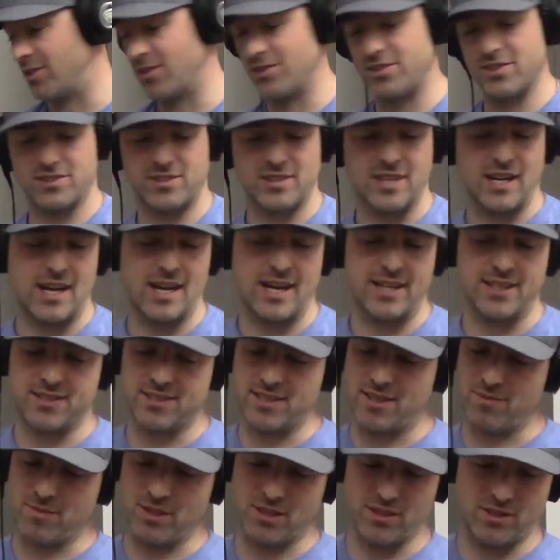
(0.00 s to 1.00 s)
this guy
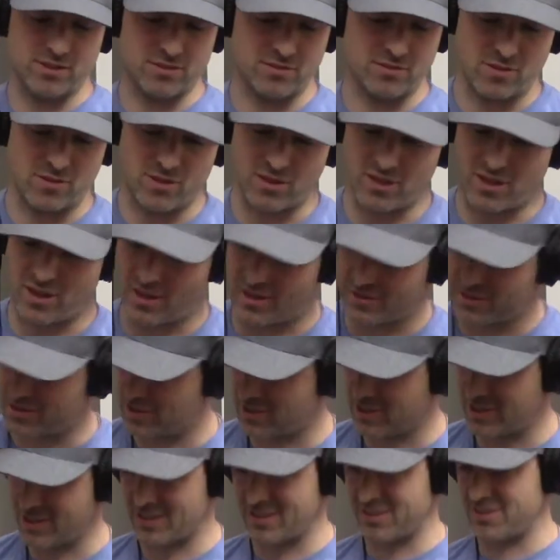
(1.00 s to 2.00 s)
sent me
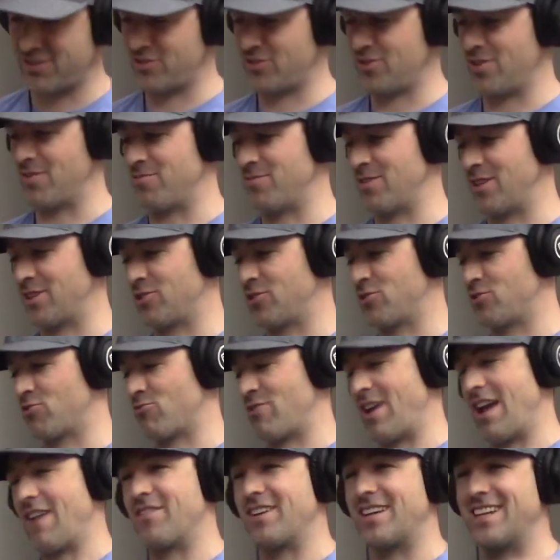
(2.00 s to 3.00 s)
some
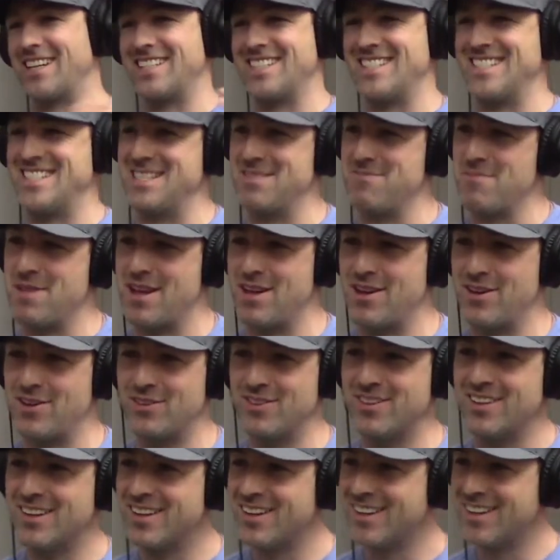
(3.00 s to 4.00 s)
extravagant
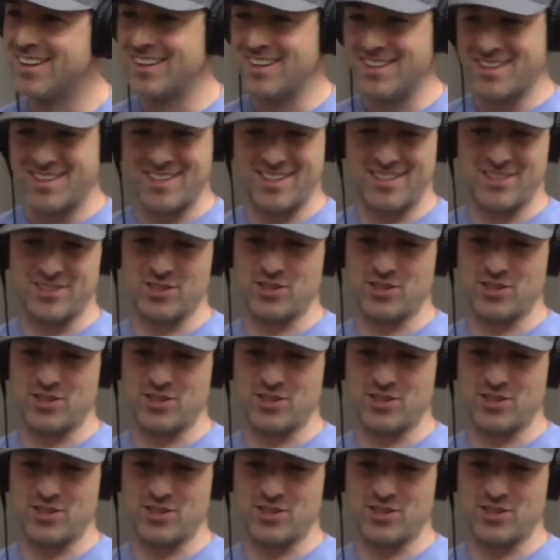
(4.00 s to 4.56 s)
email. He's